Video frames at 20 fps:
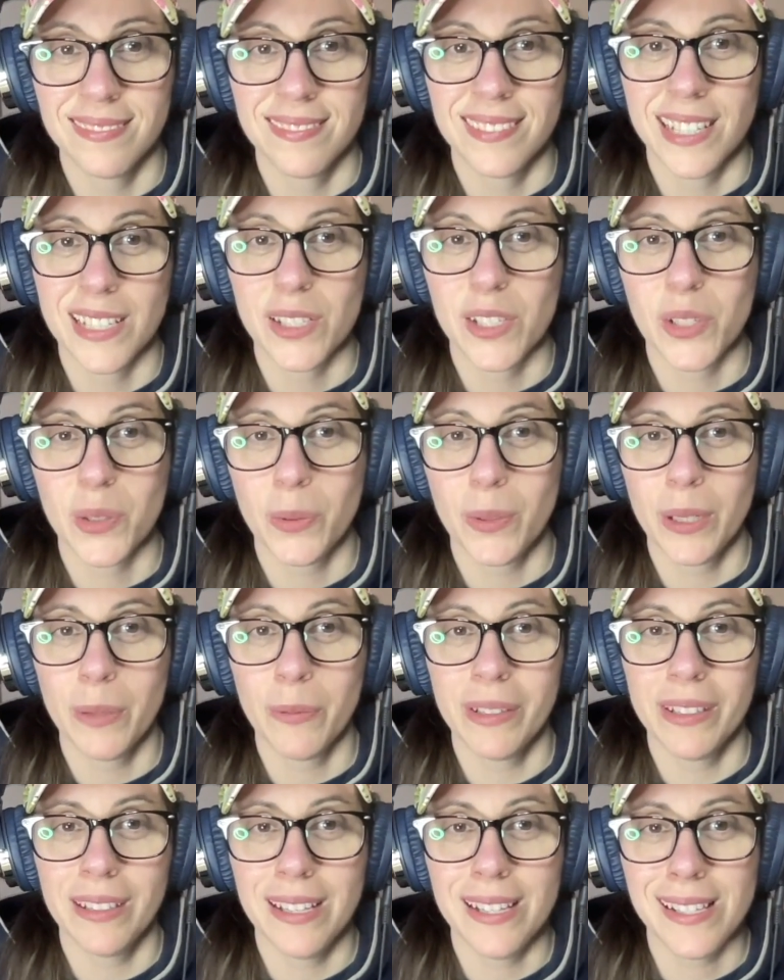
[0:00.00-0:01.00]
That's
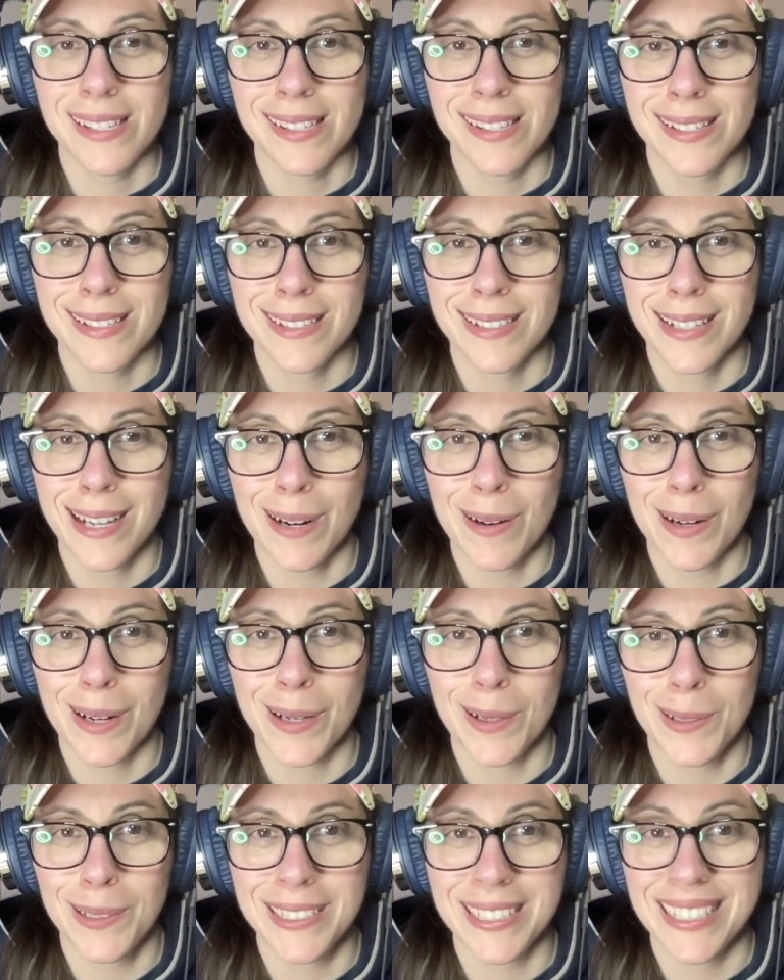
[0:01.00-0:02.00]
21 less than Gerrit
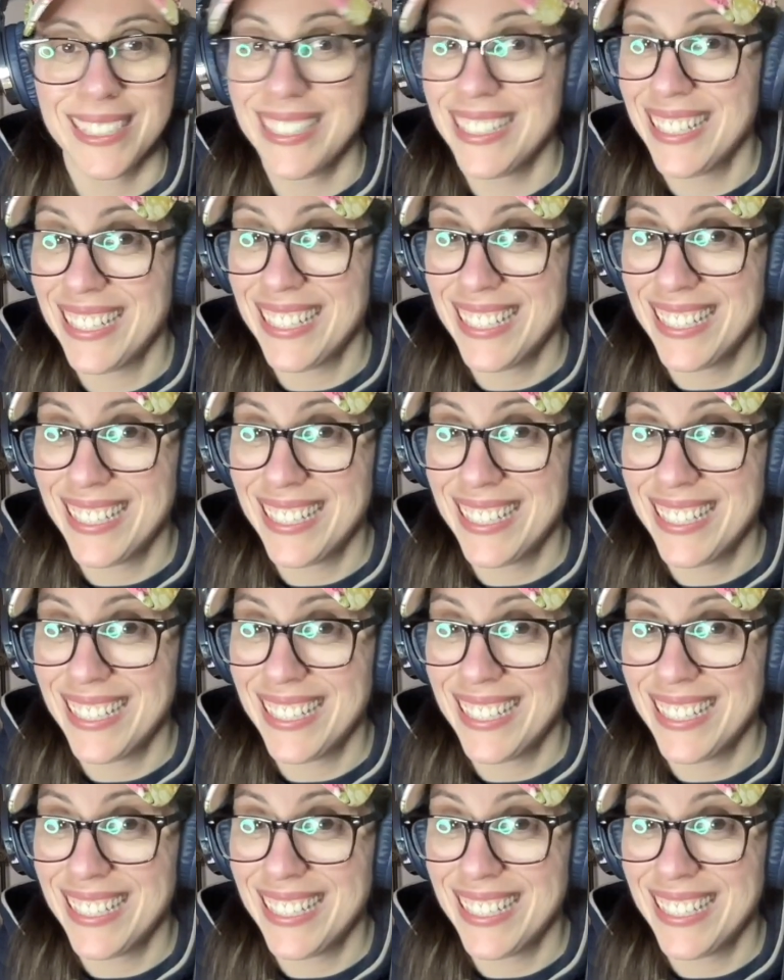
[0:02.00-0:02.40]
Cole did.